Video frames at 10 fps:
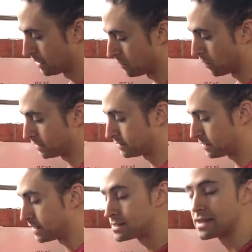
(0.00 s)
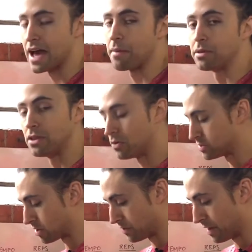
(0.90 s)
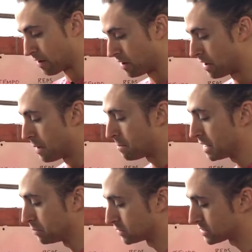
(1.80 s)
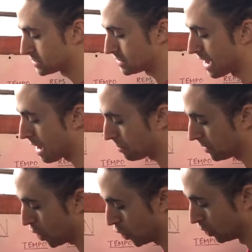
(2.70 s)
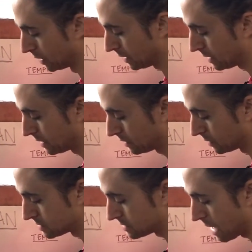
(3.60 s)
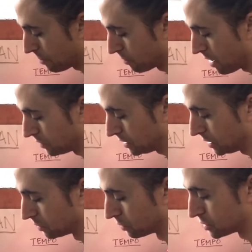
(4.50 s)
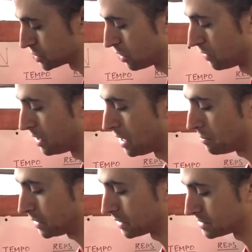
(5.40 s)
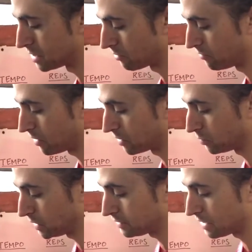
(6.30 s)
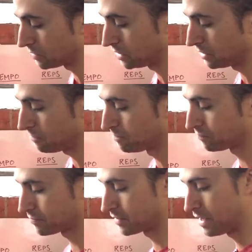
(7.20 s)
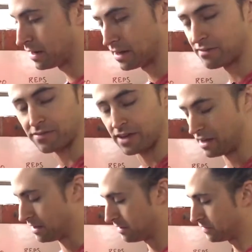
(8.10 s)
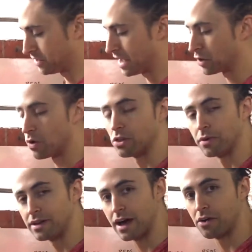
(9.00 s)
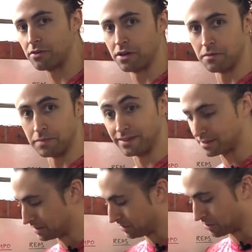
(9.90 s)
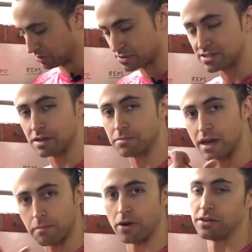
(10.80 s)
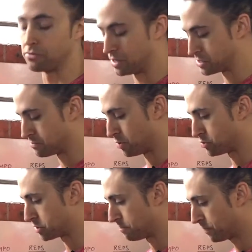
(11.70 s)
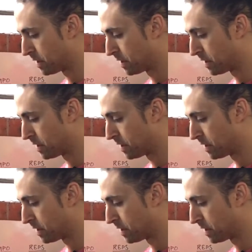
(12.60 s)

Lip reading: What tends to happen though is on there, people stop early. They'll stop around here or so because they're very weak down here. And if you can't go all the way down, mentally, you'll skip that part of the range of motion.